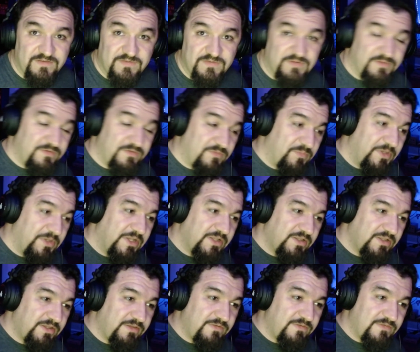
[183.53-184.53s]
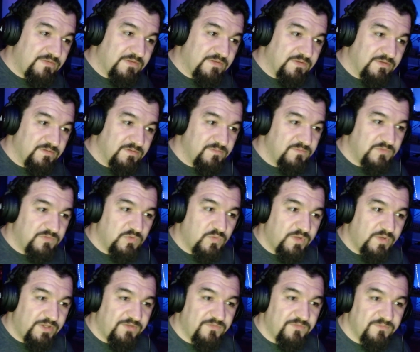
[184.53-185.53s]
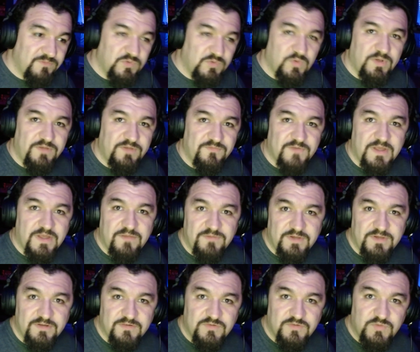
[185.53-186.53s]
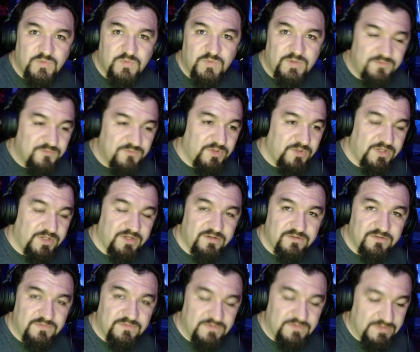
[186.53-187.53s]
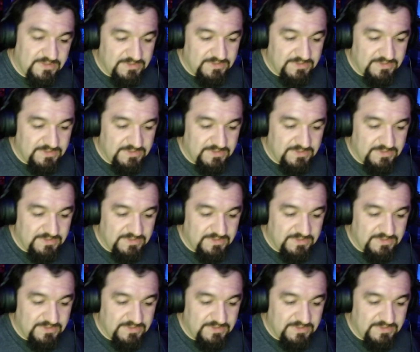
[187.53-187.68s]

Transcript: So it's been at least 25 years, 24 years